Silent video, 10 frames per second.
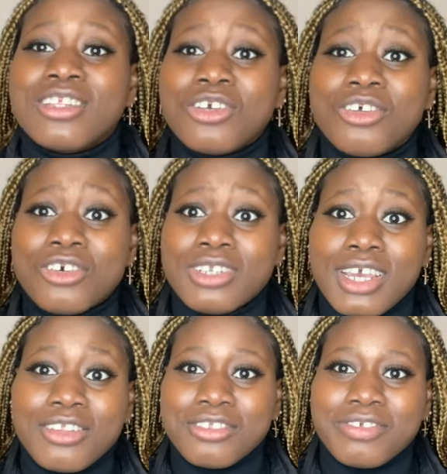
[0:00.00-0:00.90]
turn on that
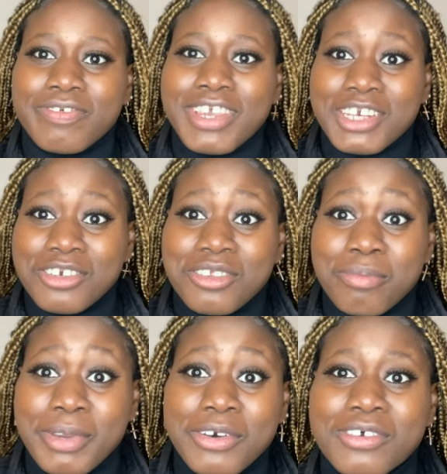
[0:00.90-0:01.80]
notification
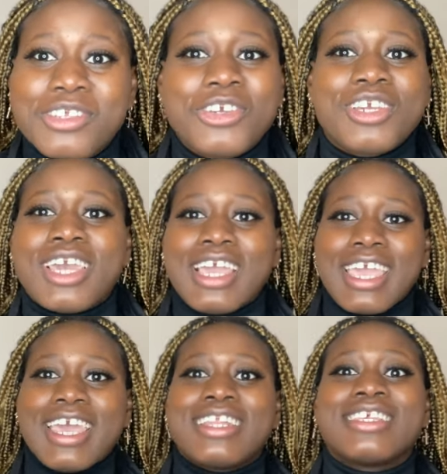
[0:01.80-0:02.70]
bell so you can
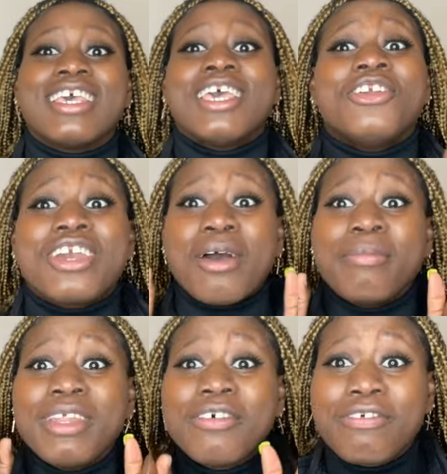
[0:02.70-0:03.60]
get you can
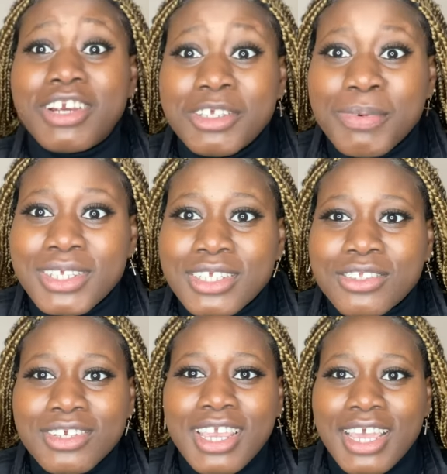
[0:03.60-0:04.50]
be the first person
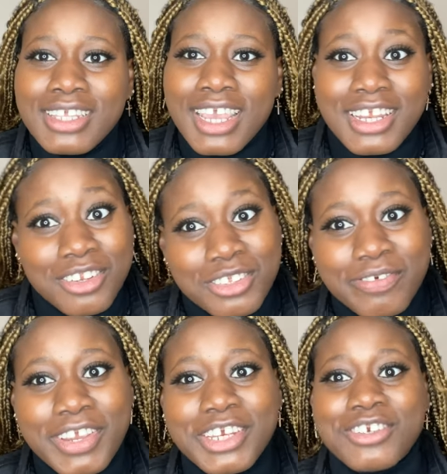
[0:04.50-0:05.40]
to get any
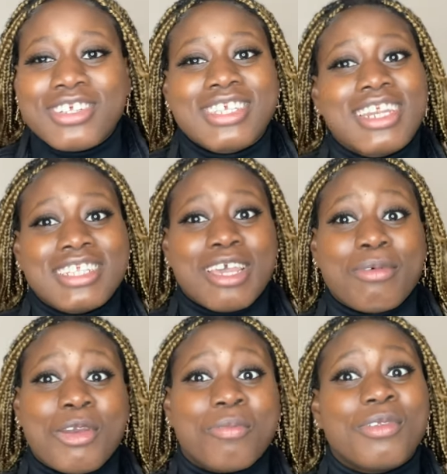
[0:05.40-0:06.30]
notifications anytime i
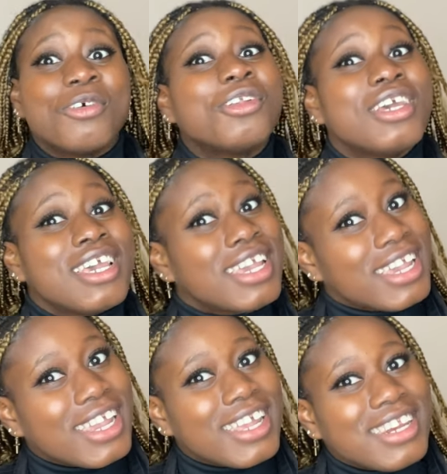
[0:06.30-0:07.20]
upload
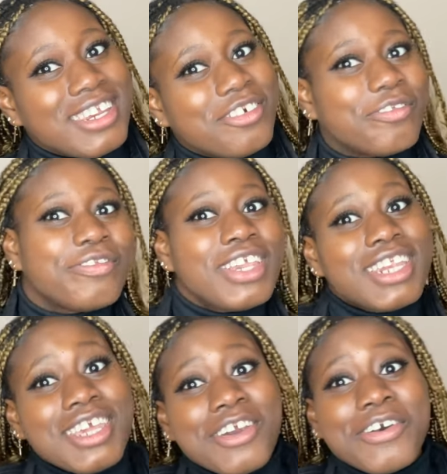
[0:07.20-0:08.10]
a new
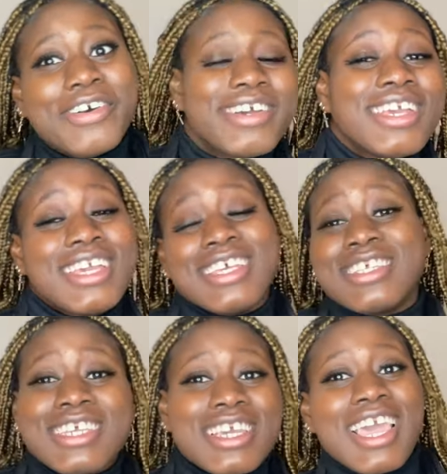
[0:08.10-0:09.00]
video
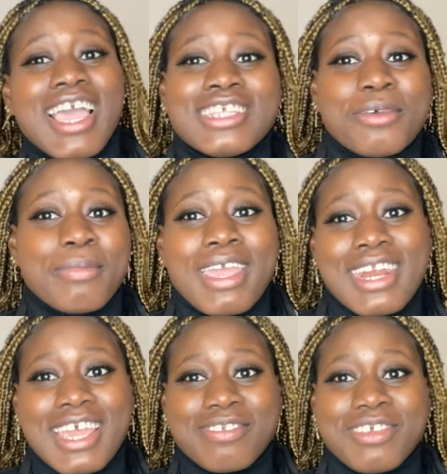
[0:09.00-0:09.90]
see you guys in my
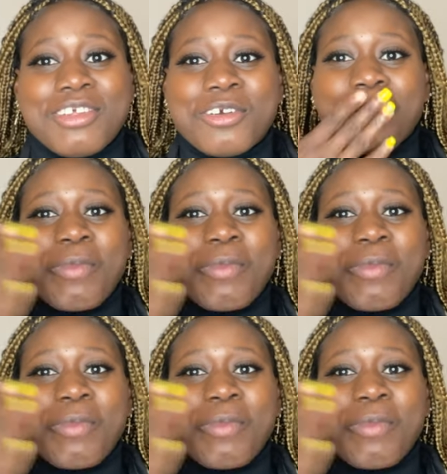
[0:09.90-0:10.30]
next video